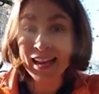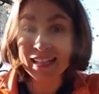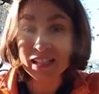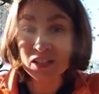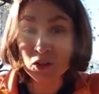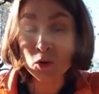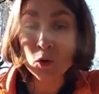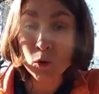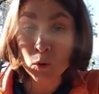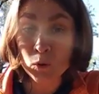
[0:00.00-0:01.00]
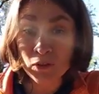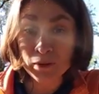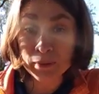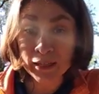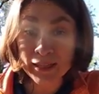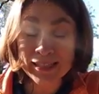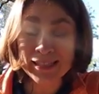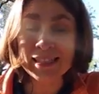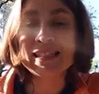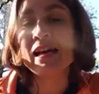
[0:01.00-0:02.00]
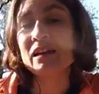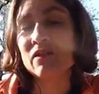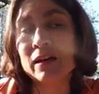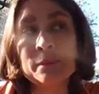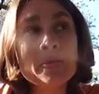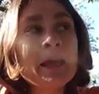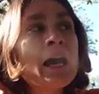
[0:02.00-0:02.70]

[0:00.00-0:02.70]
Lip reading: and to the plants inside of it.